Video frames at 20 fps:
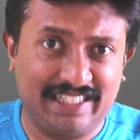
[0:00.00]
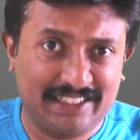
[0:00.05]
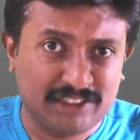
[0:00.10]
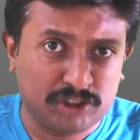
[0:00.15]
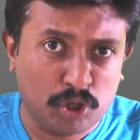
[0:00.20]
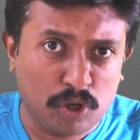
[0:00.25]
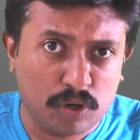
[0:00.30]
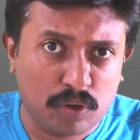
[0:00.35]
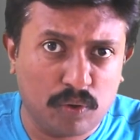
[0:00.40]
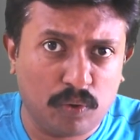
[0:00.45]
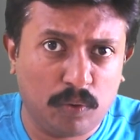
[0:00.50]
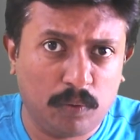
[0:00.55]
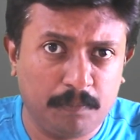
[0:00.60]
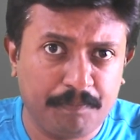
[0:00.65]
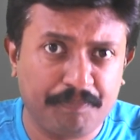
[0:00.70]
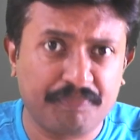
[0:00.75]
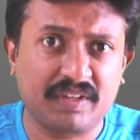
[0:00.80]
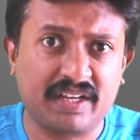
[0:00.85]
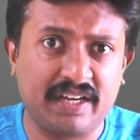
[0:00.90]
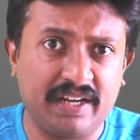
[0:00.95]
Yes or
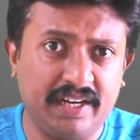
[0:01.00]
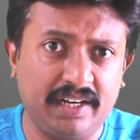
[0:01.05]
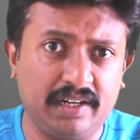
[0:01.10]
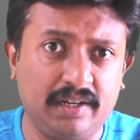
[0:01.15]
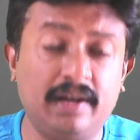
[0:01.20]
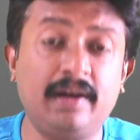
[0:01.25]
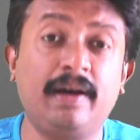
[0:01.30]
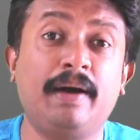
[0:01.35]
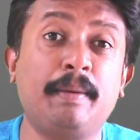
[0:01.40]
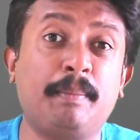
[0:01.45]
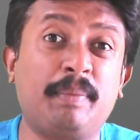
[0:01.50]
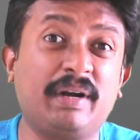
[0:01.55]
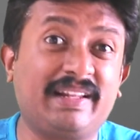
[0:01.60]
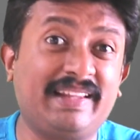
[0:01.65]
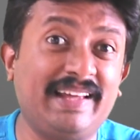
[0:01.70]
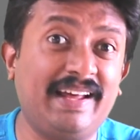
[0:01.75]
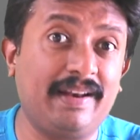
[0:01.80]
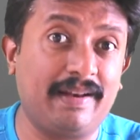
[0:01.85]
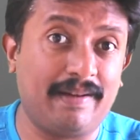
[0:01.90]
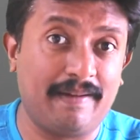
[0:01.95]
no? Correct? But
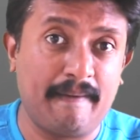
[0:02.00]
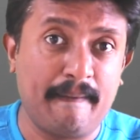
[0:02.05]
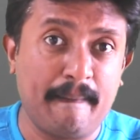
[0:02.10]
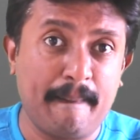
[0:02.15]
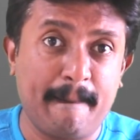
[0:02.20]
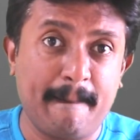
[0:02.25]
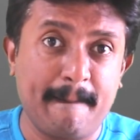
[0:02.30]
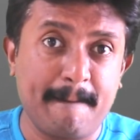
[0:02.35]
then